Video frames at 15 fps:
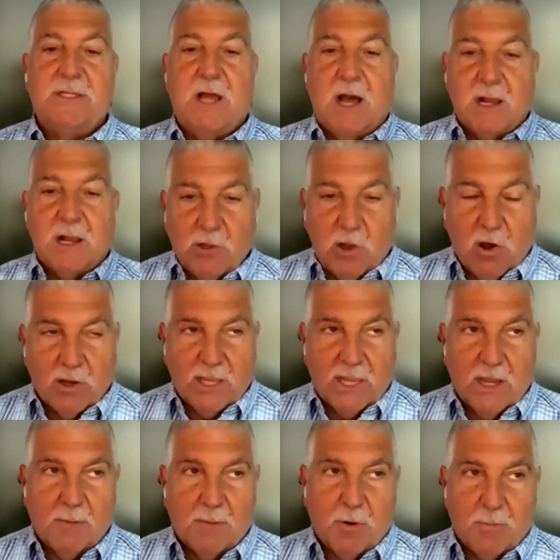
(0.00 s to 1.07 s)
not clogging
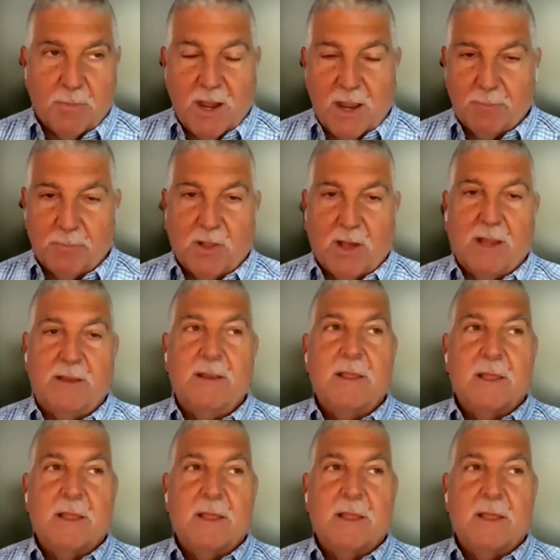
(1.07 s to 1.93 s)
up our pipeline,